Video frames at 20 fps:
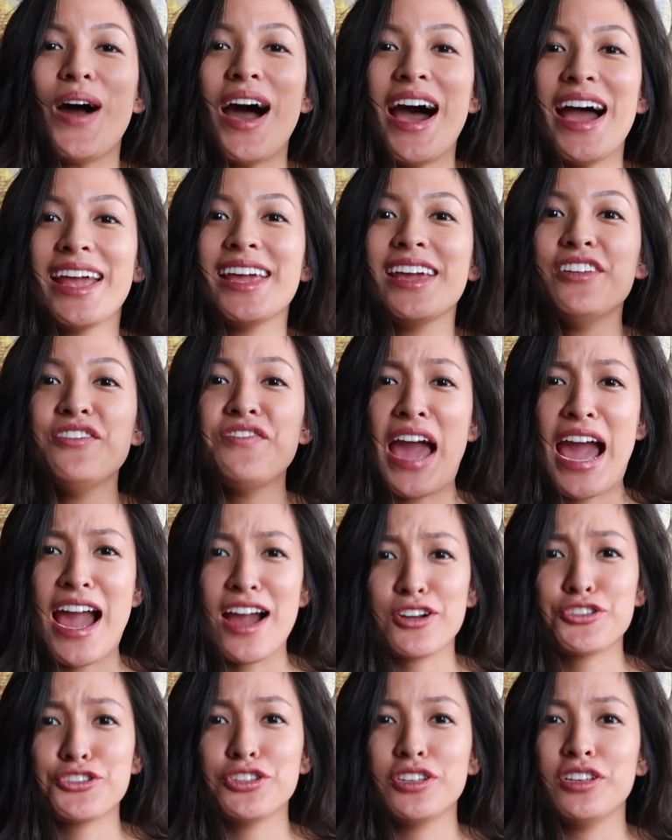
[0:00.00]
I have
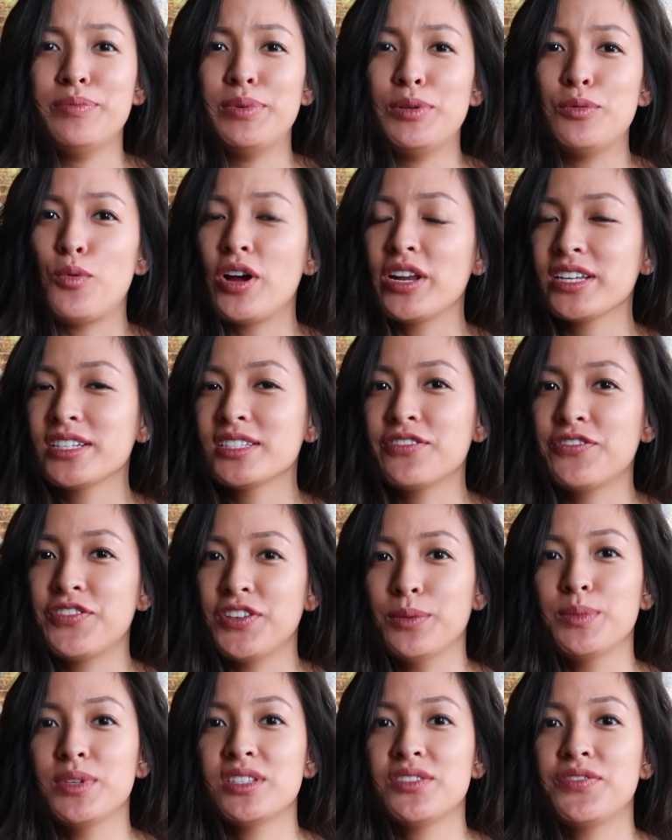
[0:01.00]
actually been wanting to
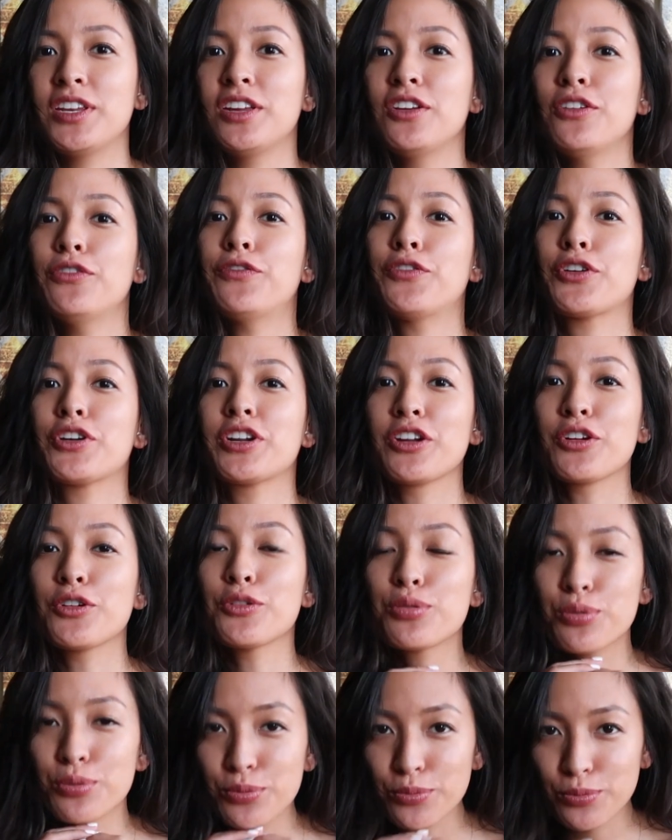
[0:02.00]
film this video for an
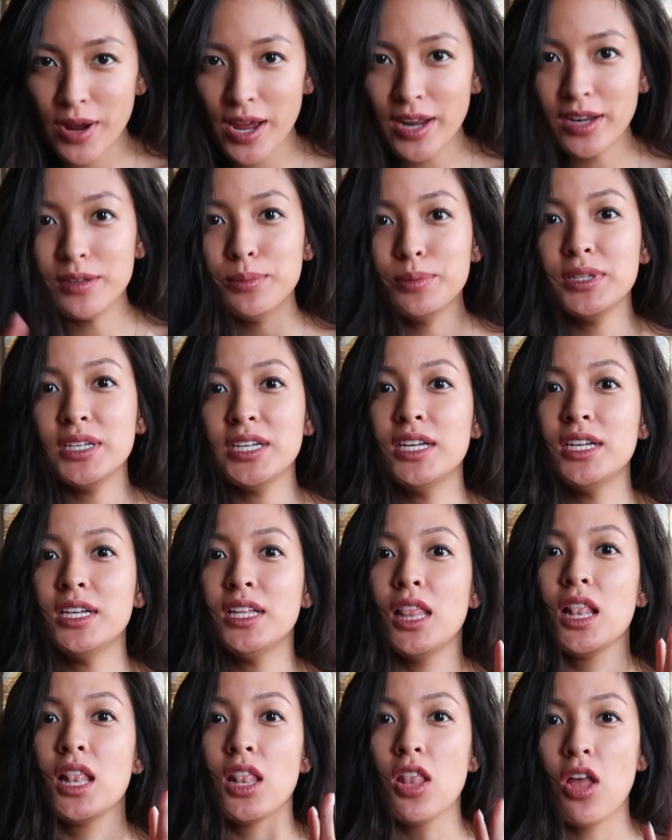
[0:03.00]
incredibly
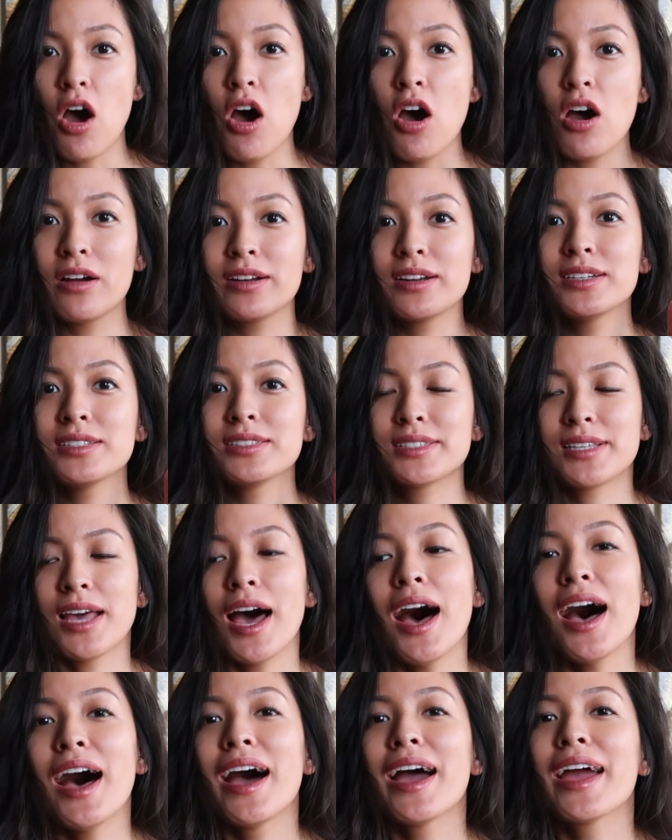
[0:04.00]
long
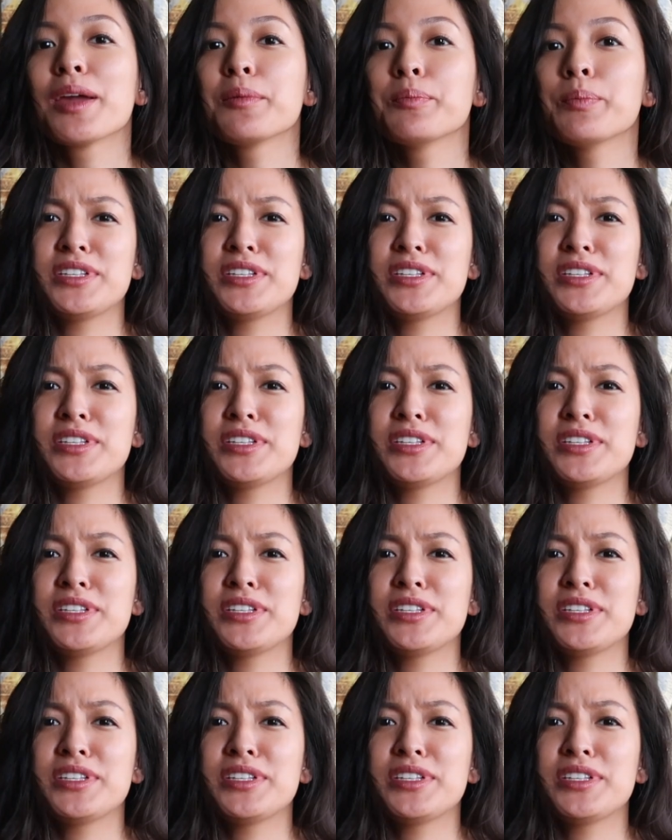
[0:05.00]
time,